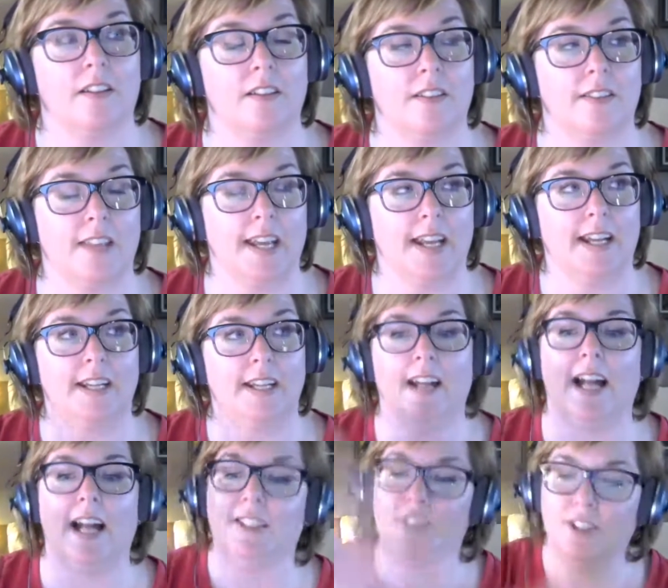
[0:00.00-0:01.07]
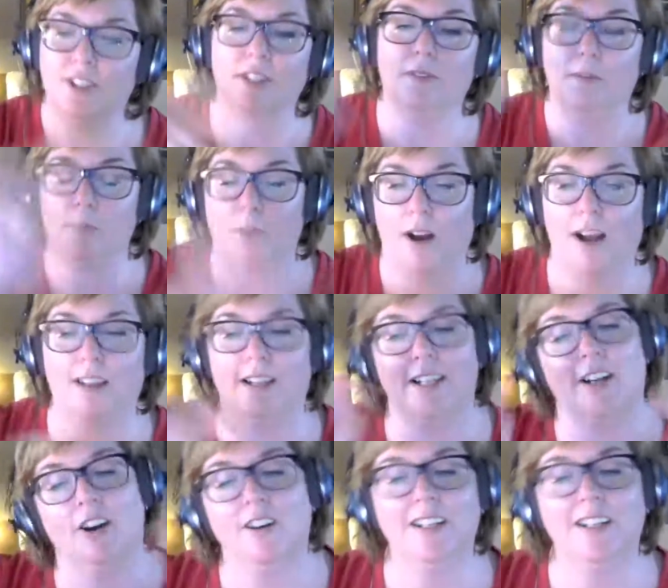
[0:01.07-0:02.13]
Then, and do your reply like,
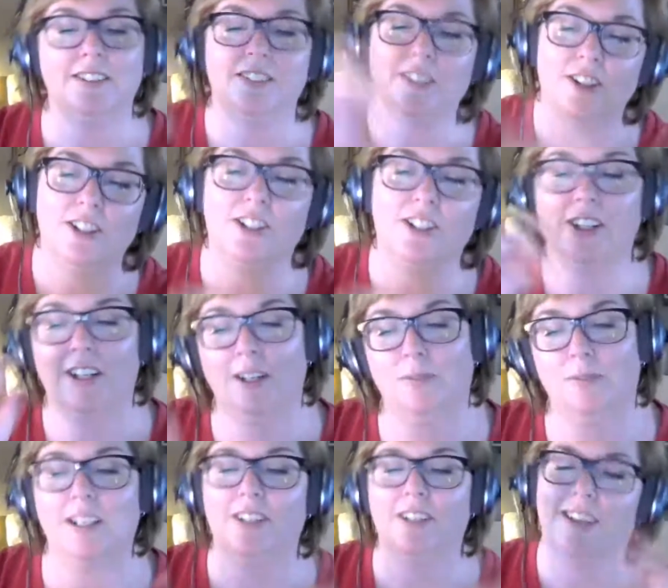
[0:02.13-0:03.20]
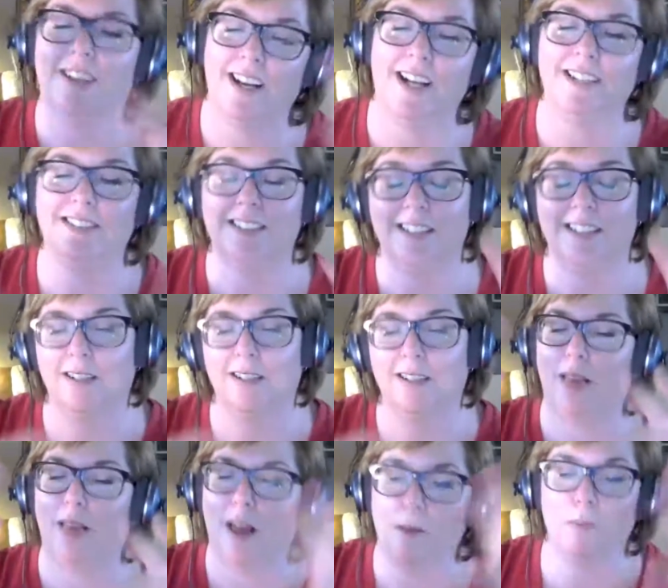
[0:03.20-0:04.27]
oh, that's so good. What a great idea,
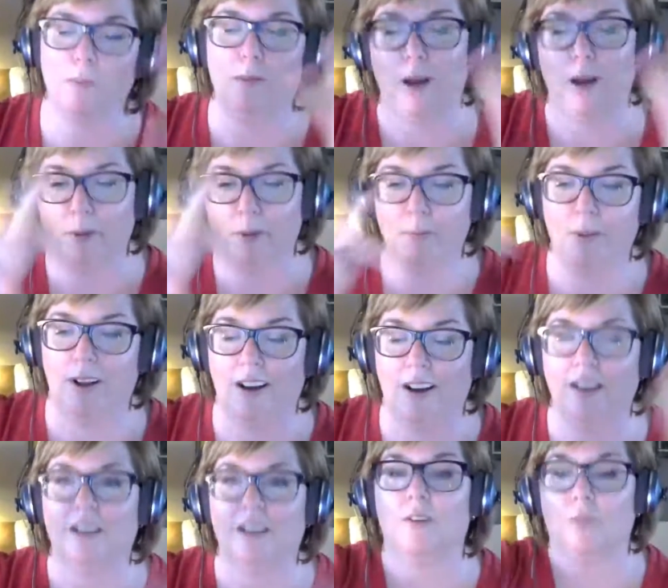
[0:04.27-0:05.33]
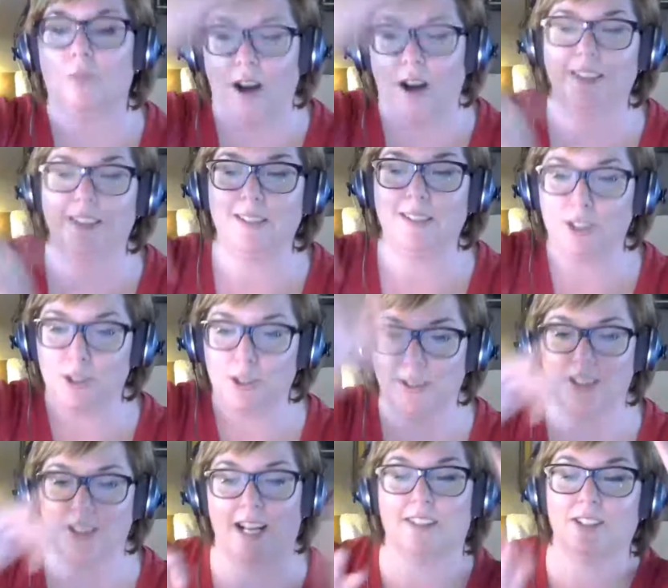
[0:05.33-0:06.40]
blah, blah, blah, blah, blah. While you're in your tweet
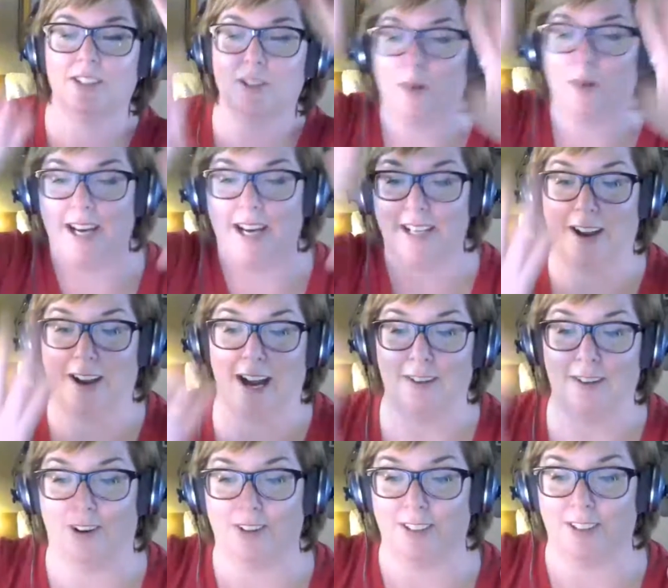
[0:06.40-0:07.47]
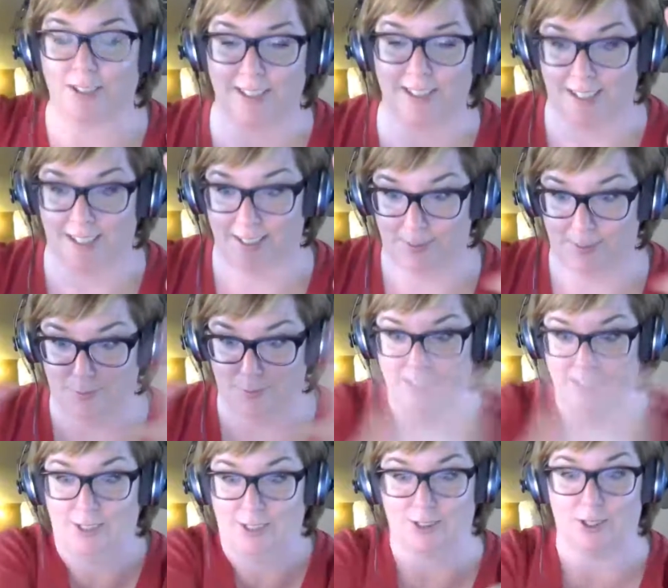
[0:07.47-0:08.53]
chat. This is why you have all these
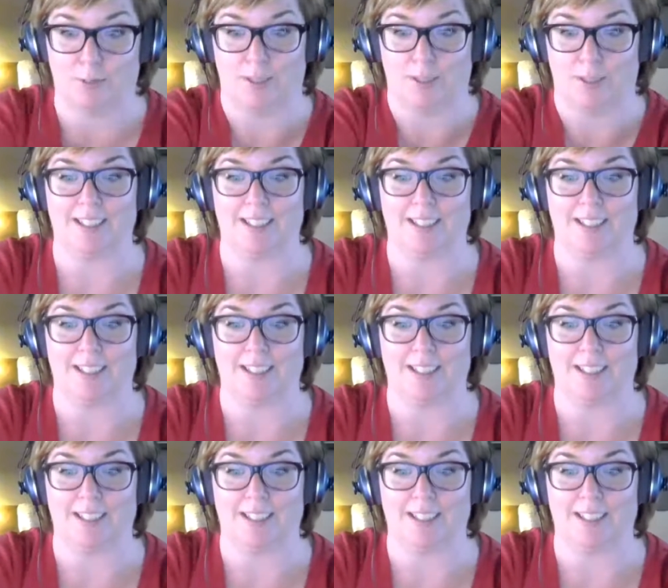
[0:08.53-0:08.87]
windows open.